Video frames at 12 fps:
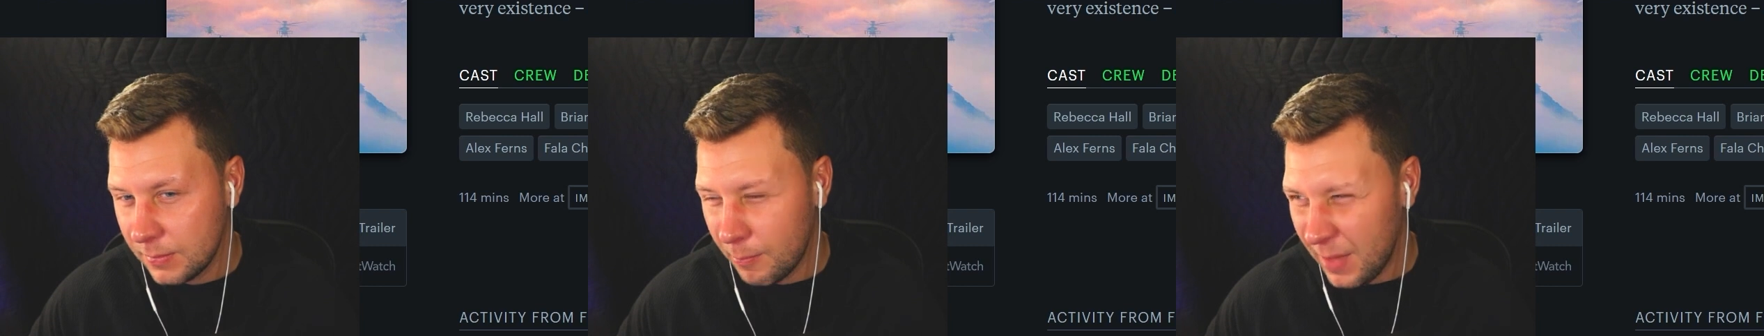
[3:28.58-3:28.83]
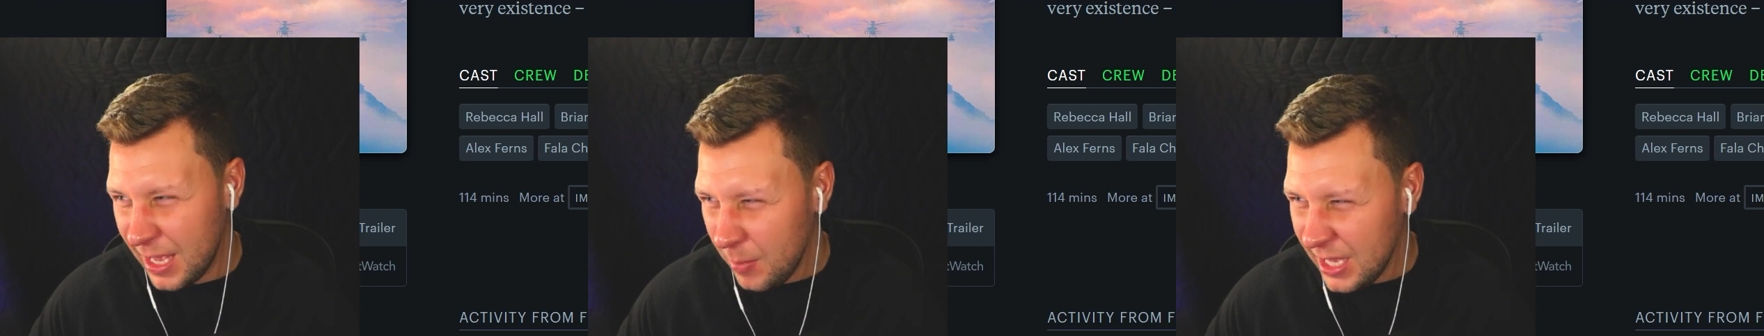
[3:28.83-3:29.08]

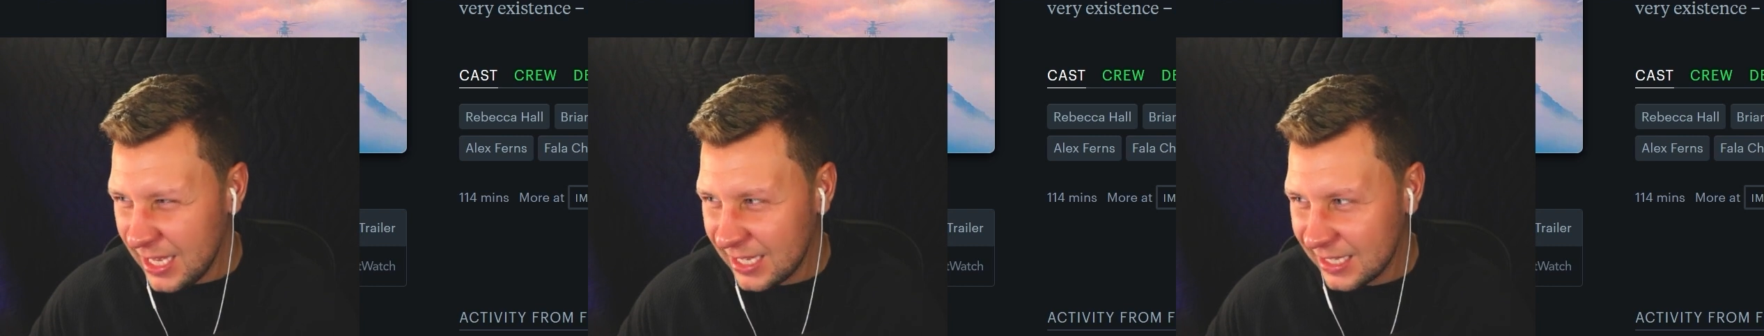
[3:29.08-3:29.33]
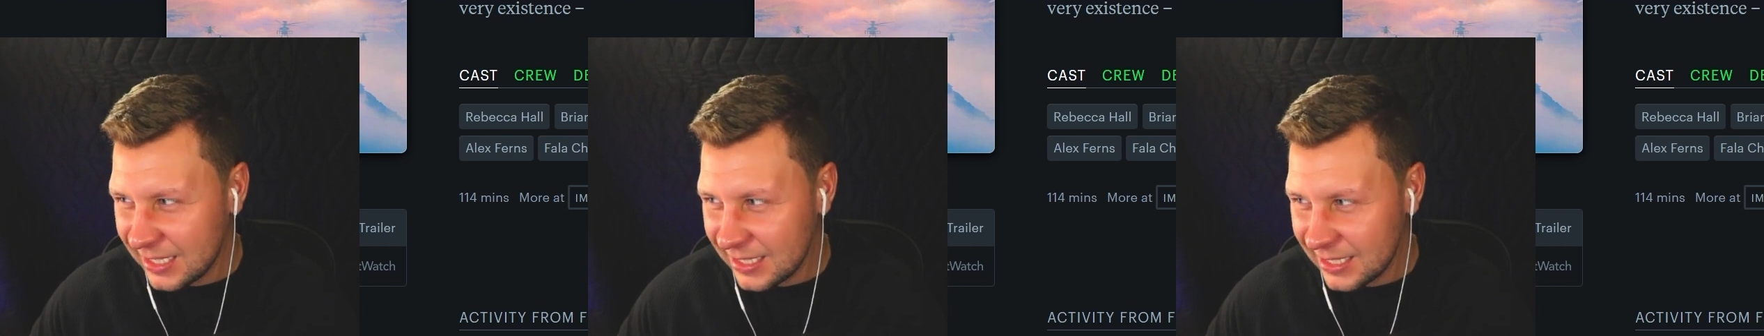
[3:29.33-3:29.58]
Maybe
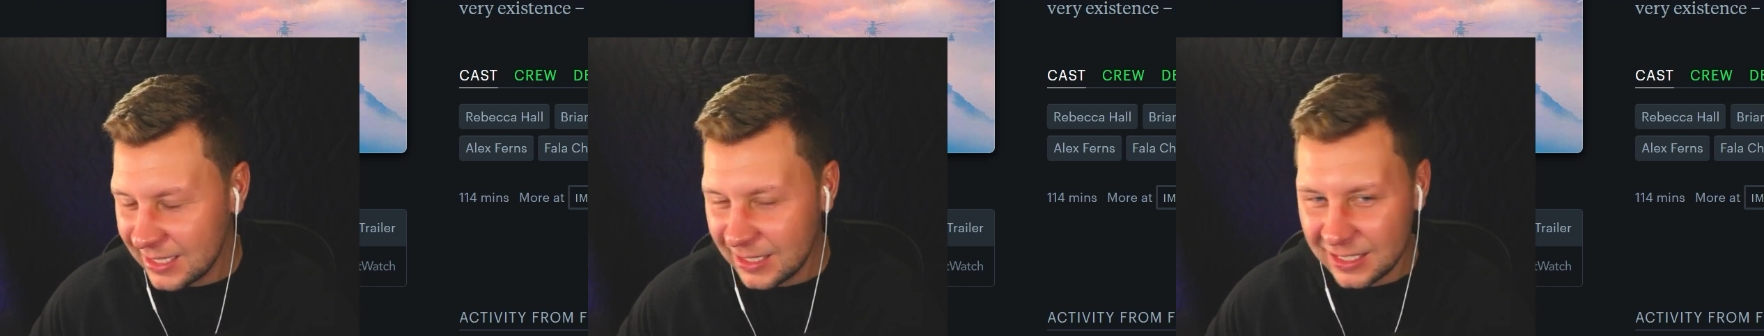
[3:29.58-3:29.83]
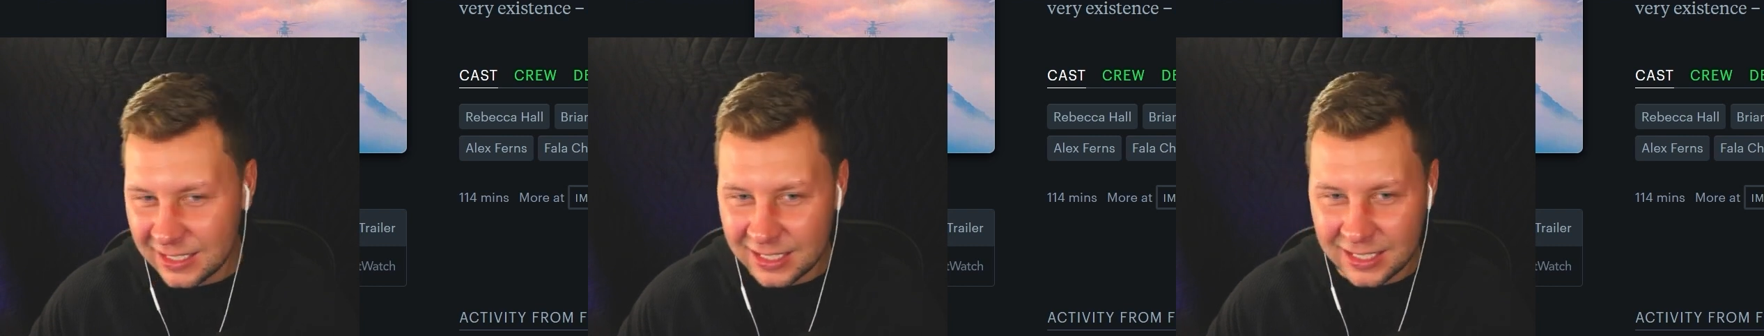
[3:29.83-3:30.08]

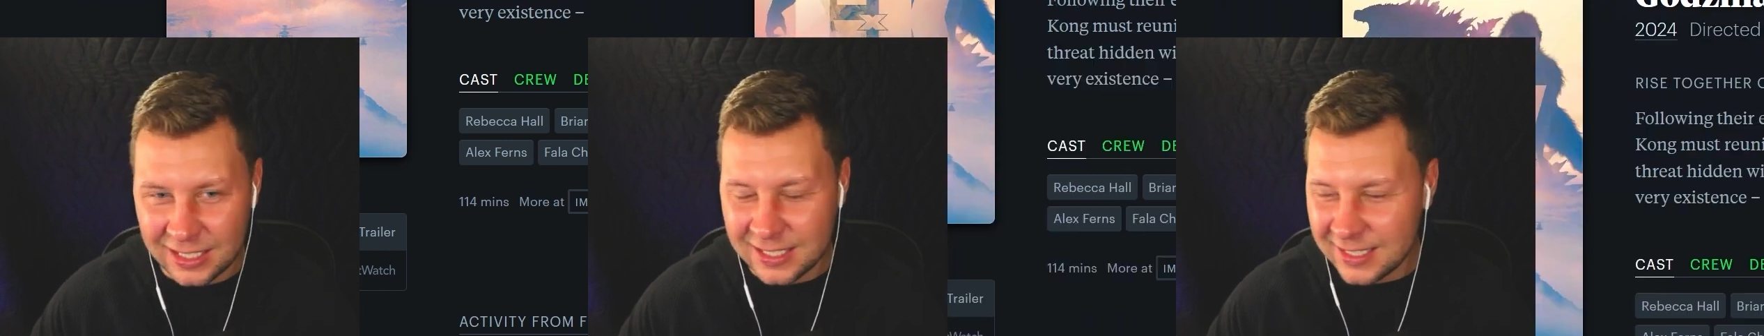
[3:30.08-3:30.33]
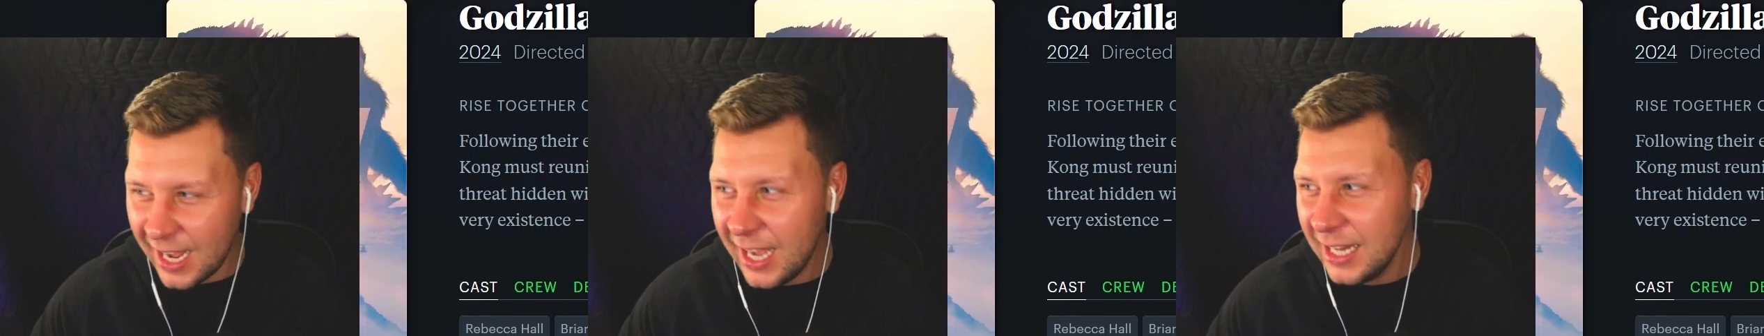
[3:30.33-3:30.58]
it's
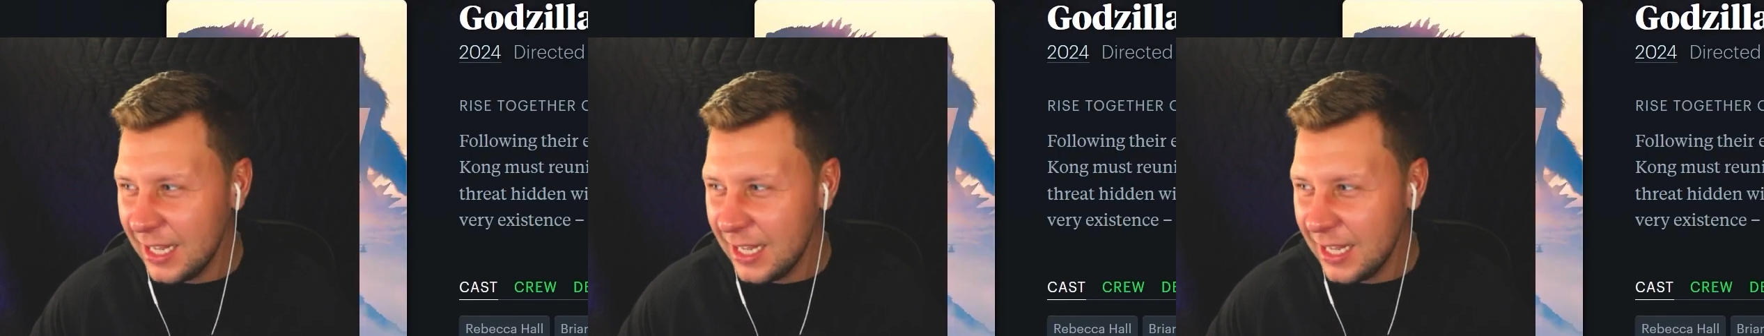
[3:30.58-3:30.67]
kind